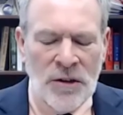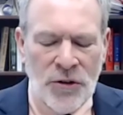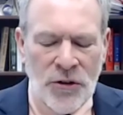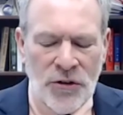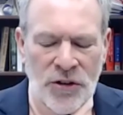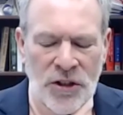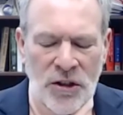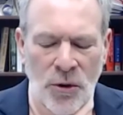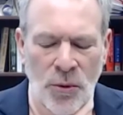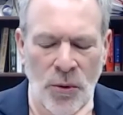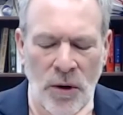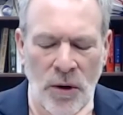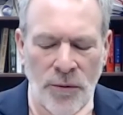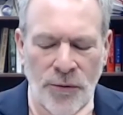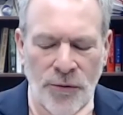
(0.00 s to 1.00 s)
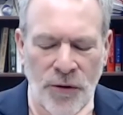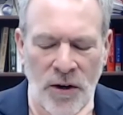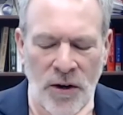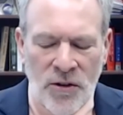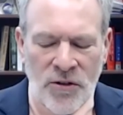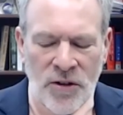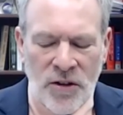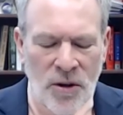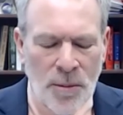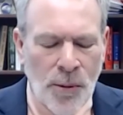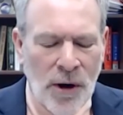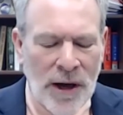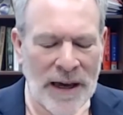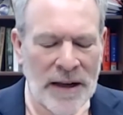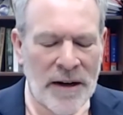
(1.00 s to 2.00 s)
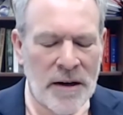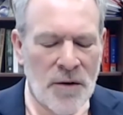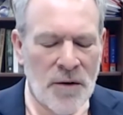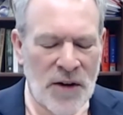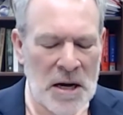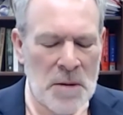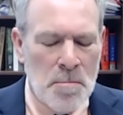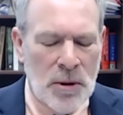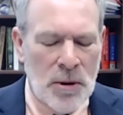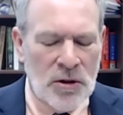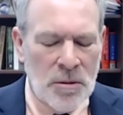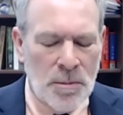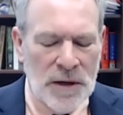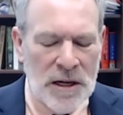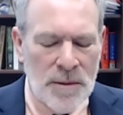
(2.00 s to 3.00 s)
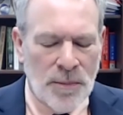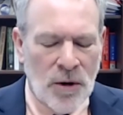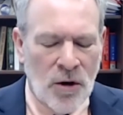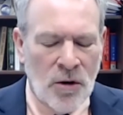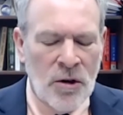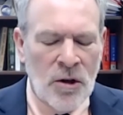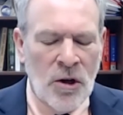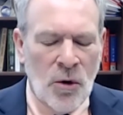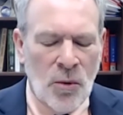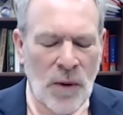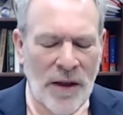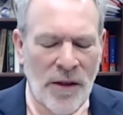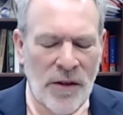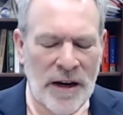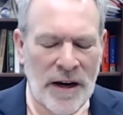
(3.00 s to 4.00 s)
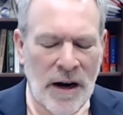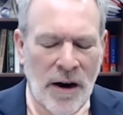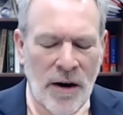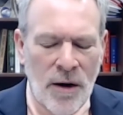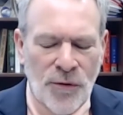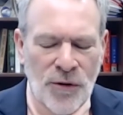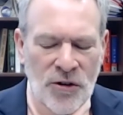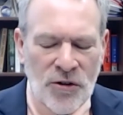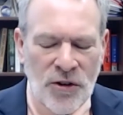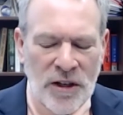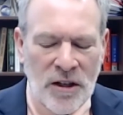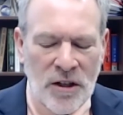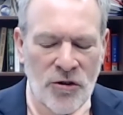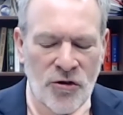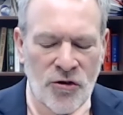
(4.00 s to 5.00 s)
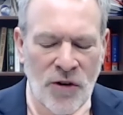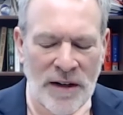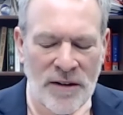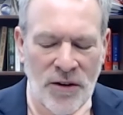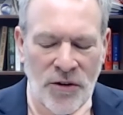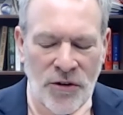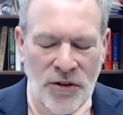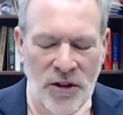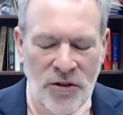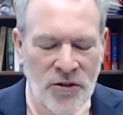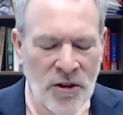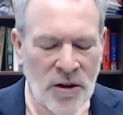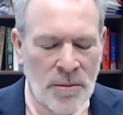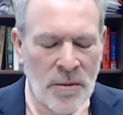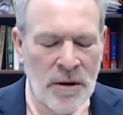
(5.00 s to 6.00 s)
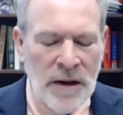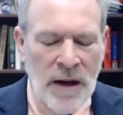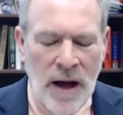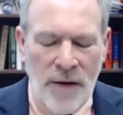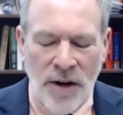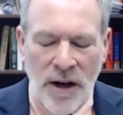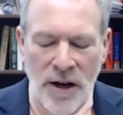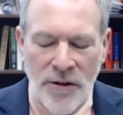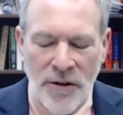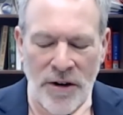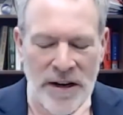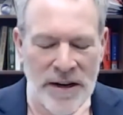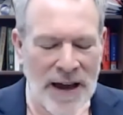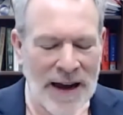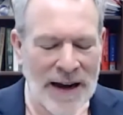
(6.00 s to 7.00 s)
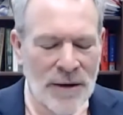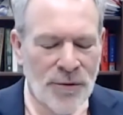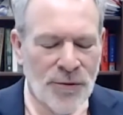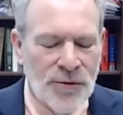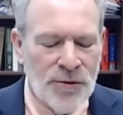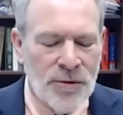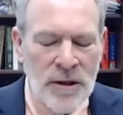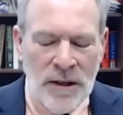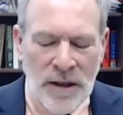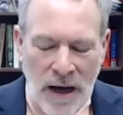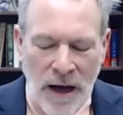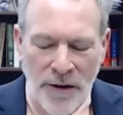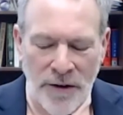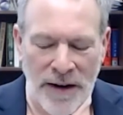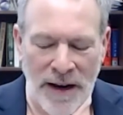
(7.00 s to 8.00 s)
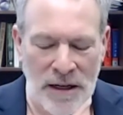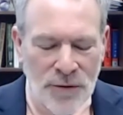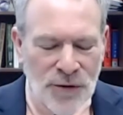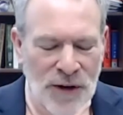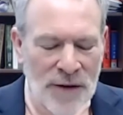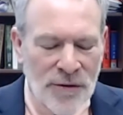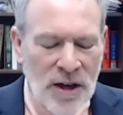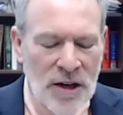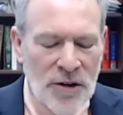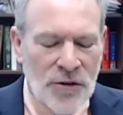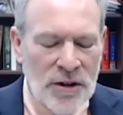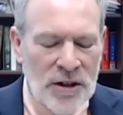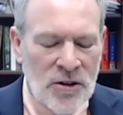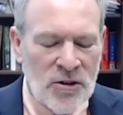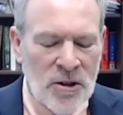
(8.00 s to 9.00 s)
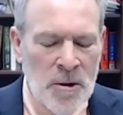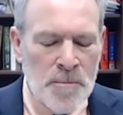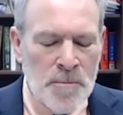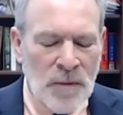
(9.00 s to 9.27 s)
to see the world first as a planet of 8 billion people rather than an artificially constructed system of 195 countries,